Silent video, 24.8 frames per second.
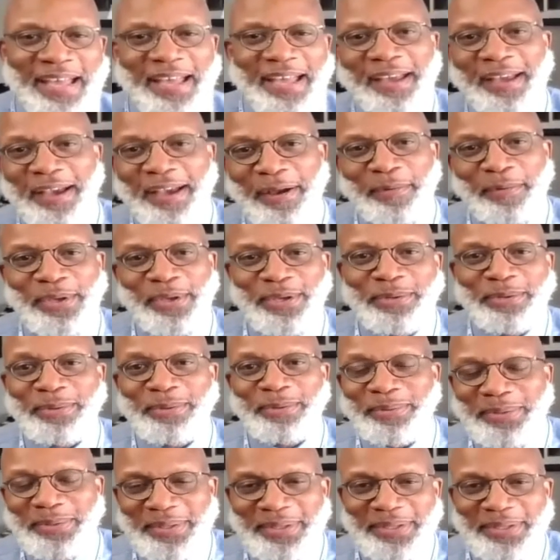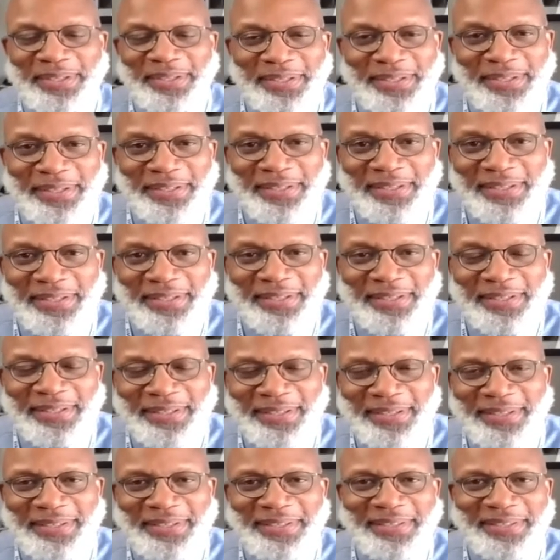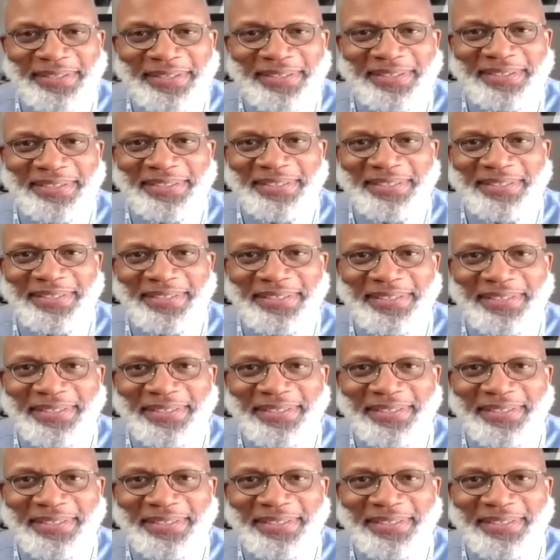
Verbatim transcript: day. How are you? I'm doing well. Thank you so much